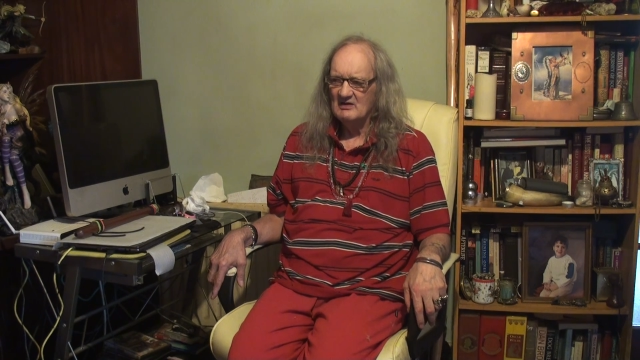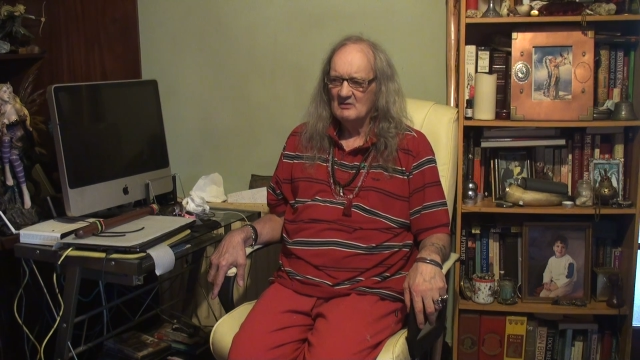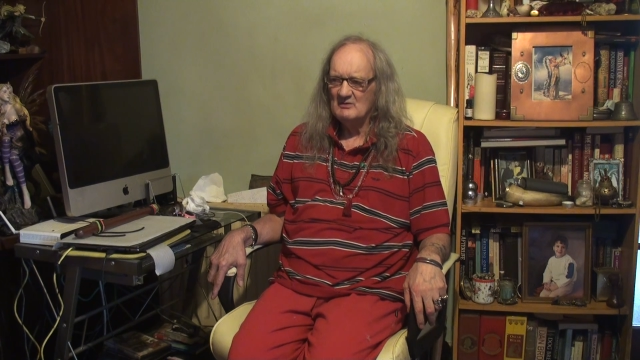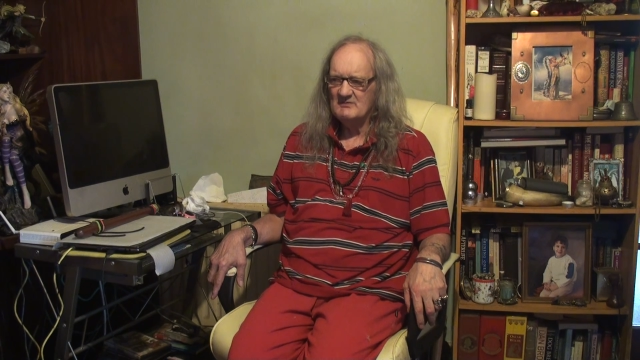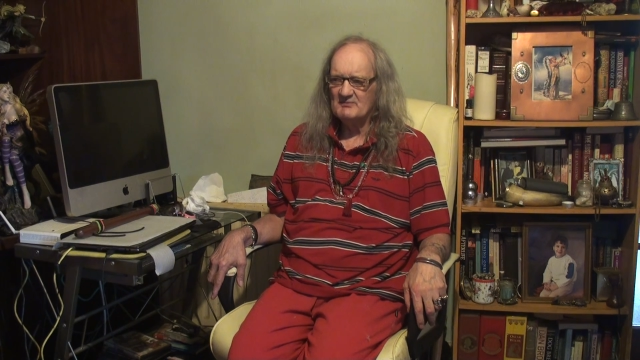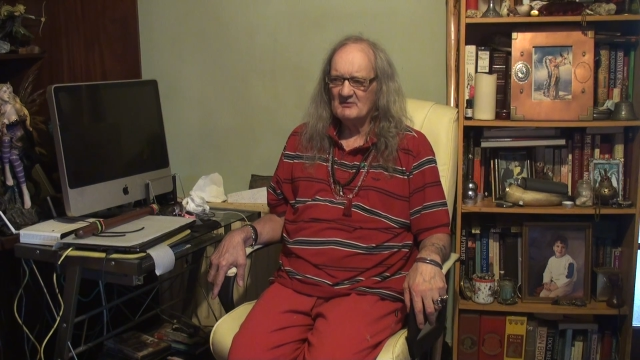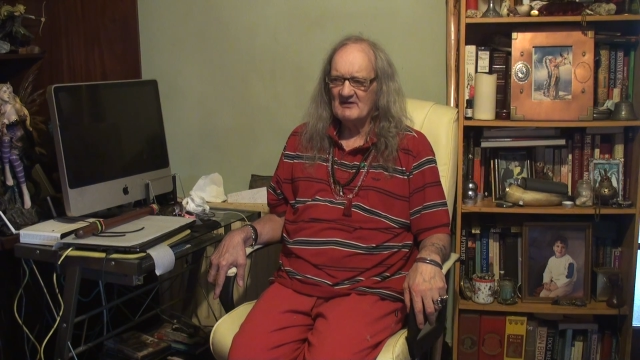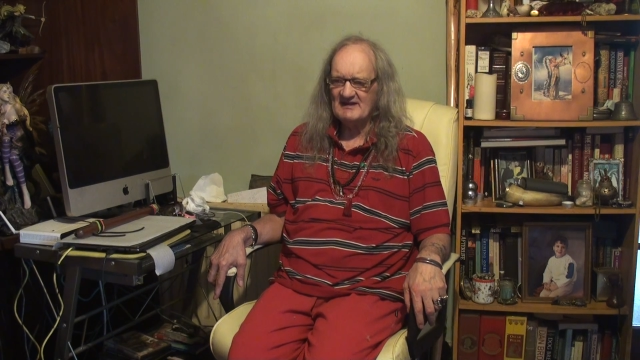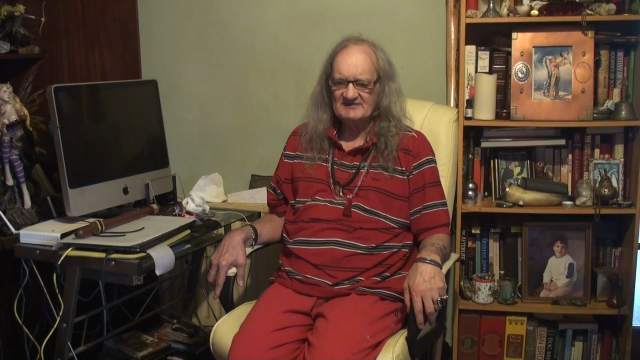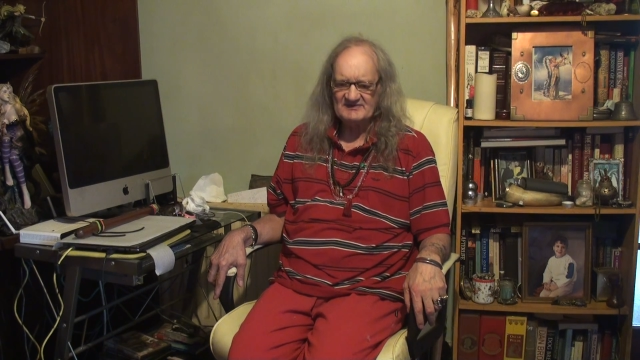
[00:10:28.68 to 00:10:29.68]
we
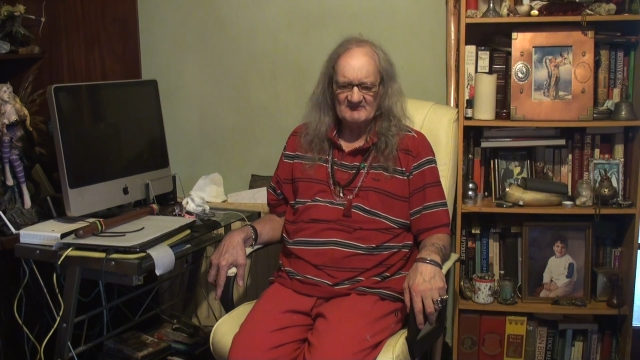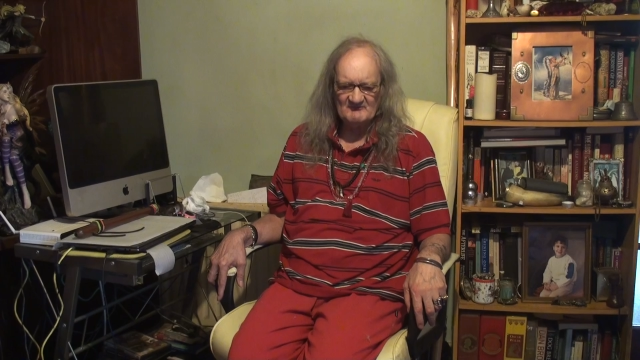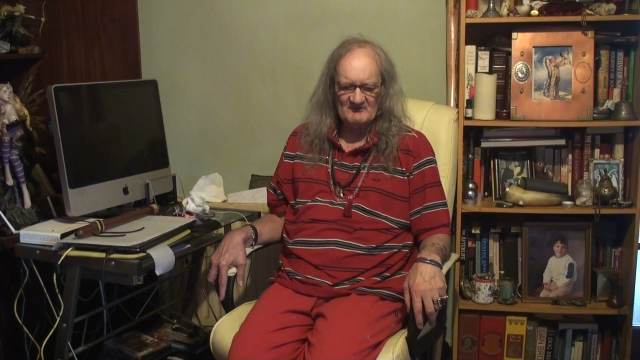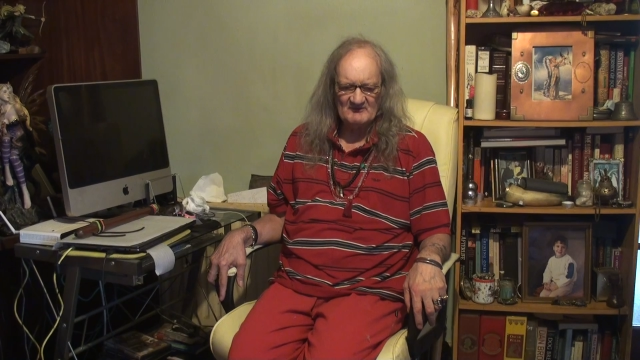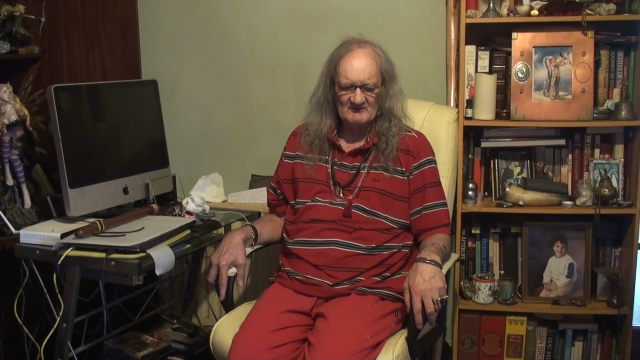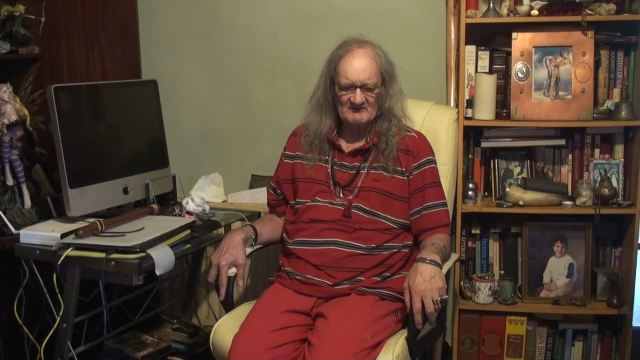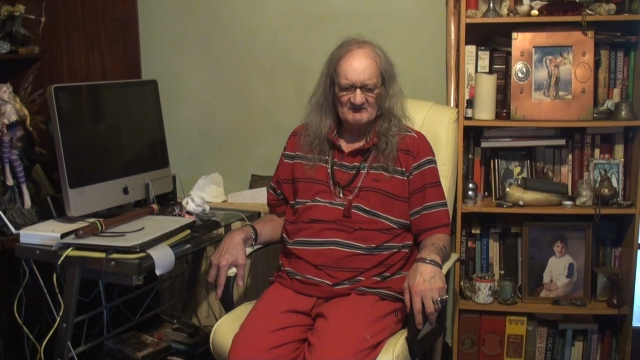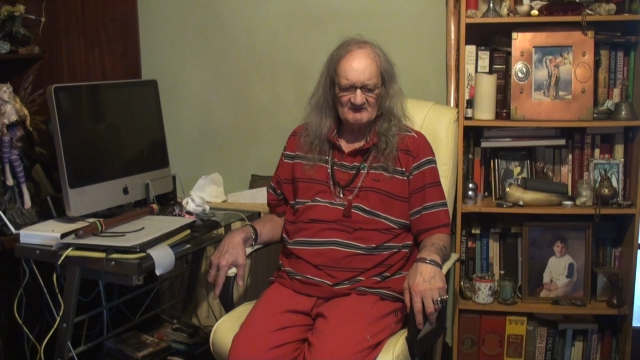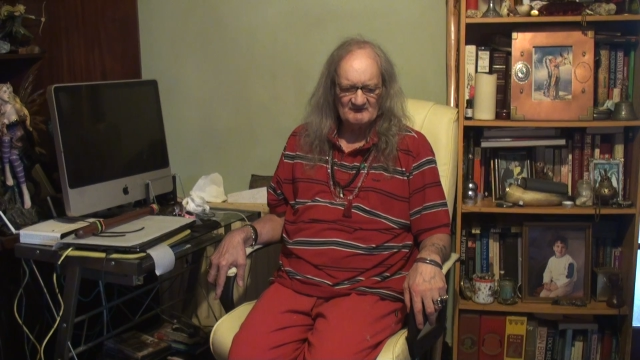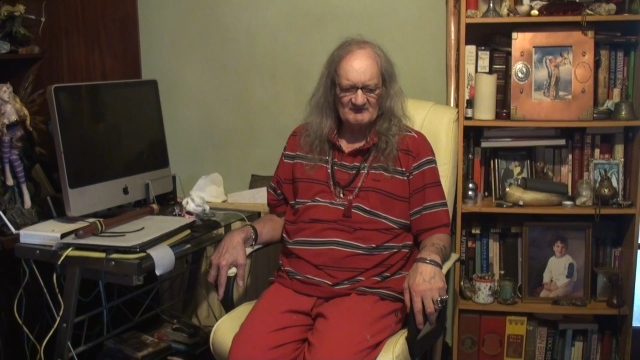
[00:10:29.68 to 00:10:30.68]
berate him for
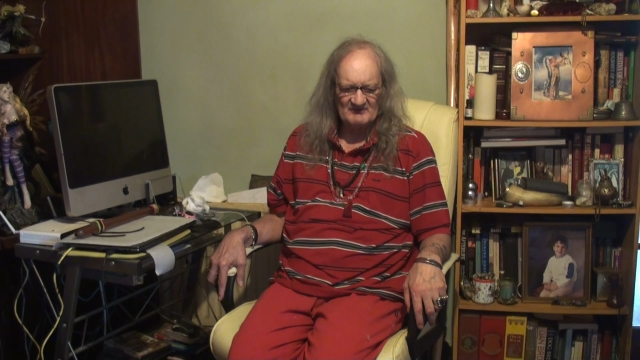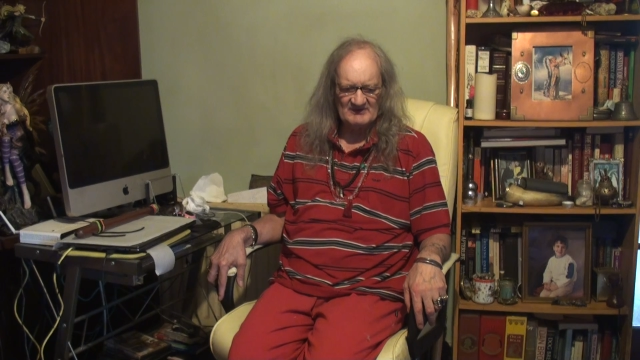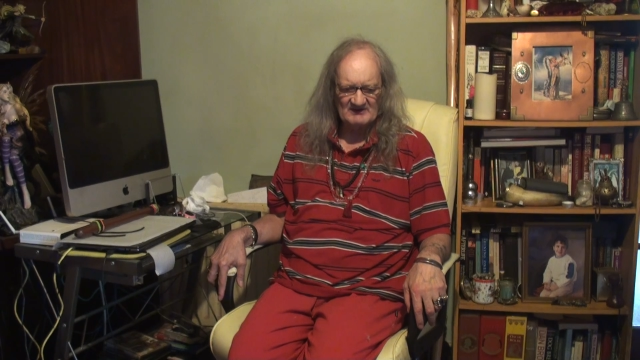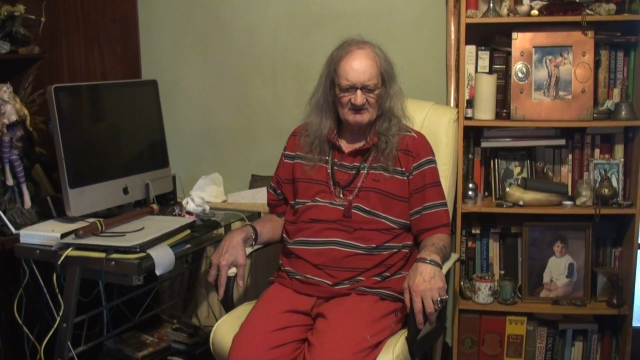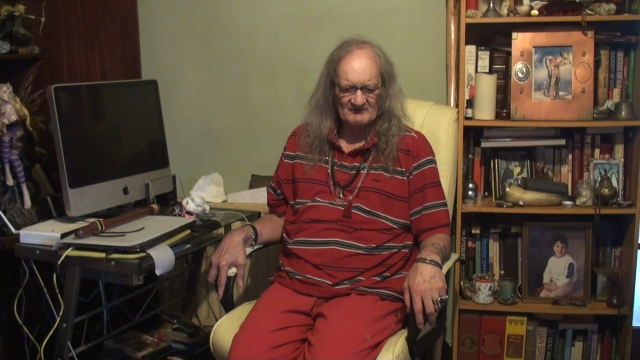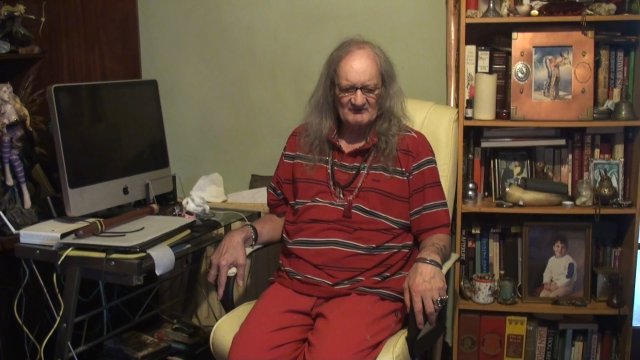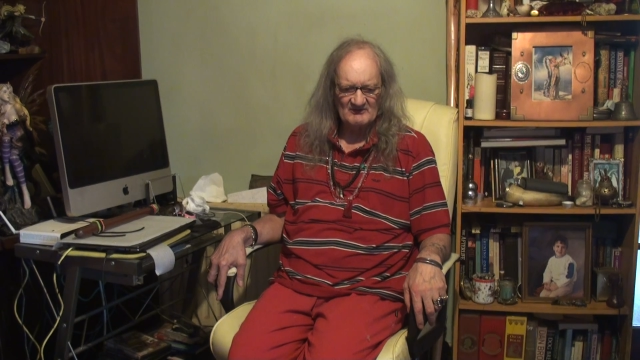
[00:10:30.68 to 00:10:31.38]
things,